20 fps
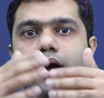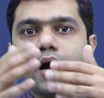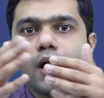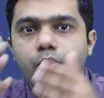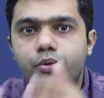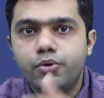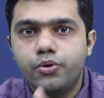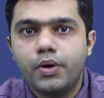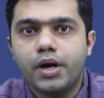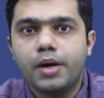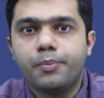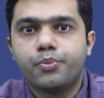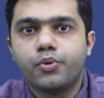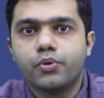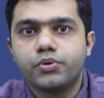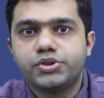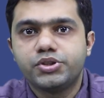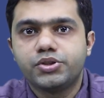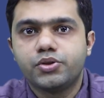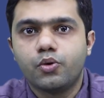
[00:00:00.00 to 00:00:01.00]
how to
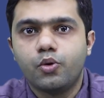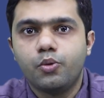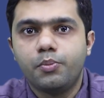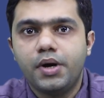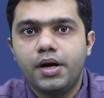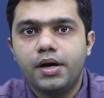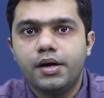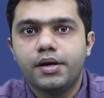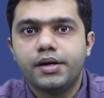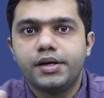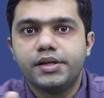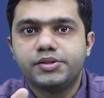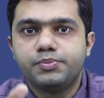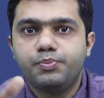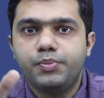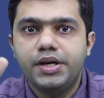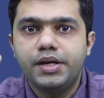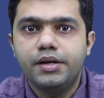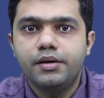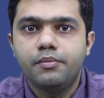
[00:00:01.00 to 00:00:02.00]
approach trauma is
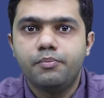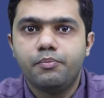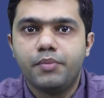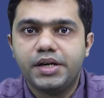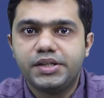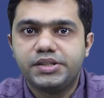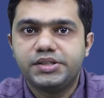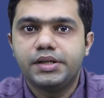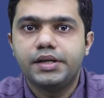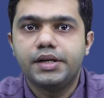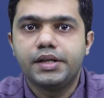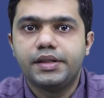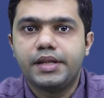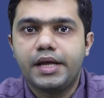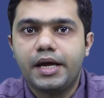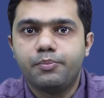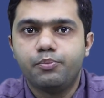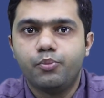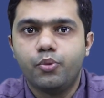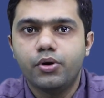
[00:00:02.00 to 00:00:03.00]
being mentioned in
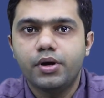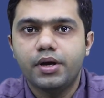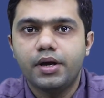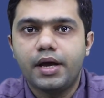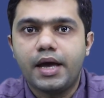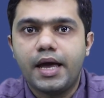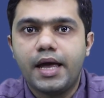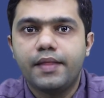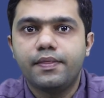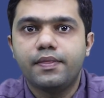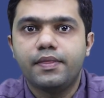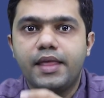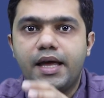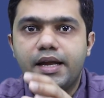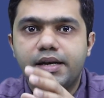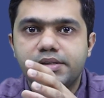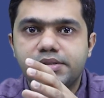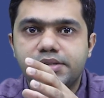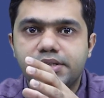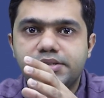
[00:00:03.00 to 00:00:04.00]
that book, and
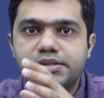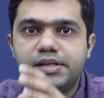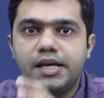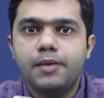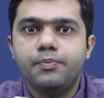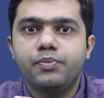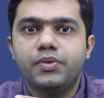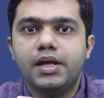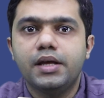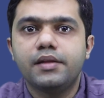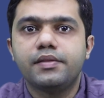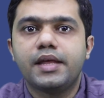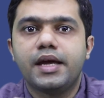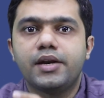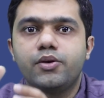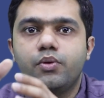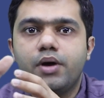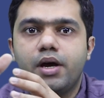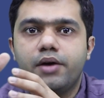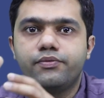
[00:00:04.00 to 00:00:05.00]
that is the same thing
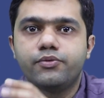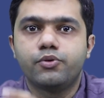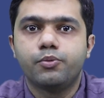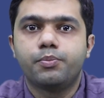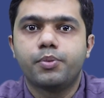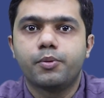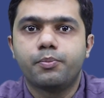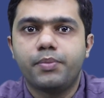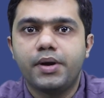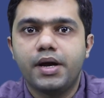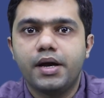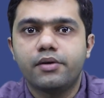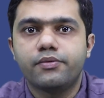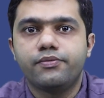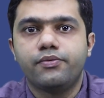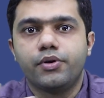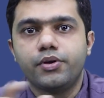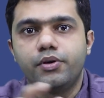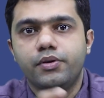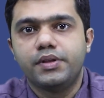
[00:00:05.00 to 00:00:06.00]
that you have to prepare
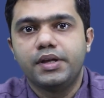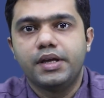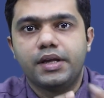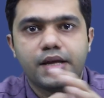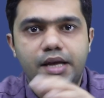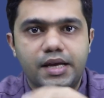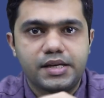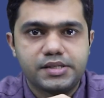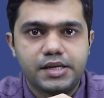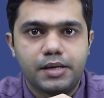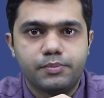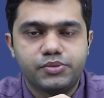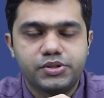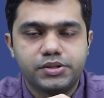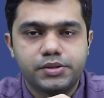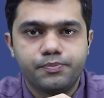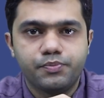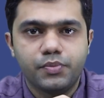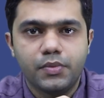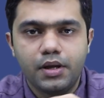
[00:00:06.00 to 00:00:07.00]
for your theory
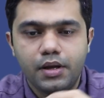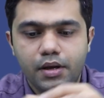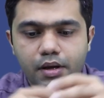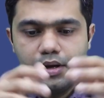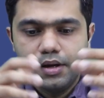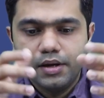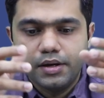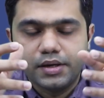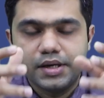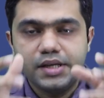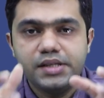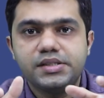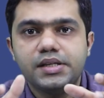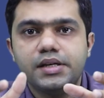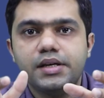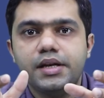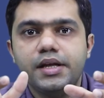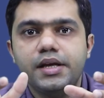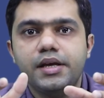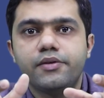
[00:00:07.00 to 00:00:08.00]
exams.
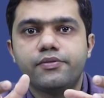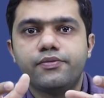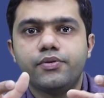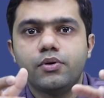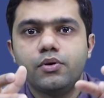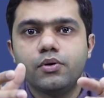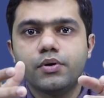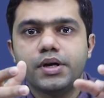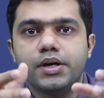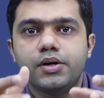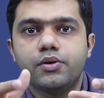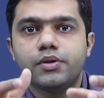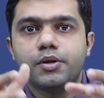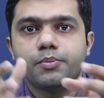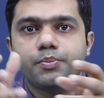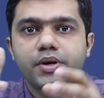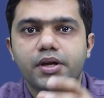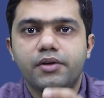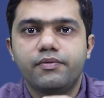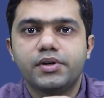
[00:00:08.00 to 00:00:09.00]
Recently, if you look into
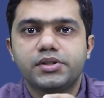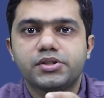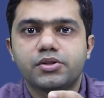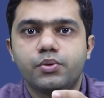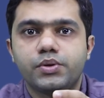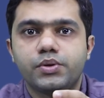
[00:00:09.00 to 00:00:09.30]
the previous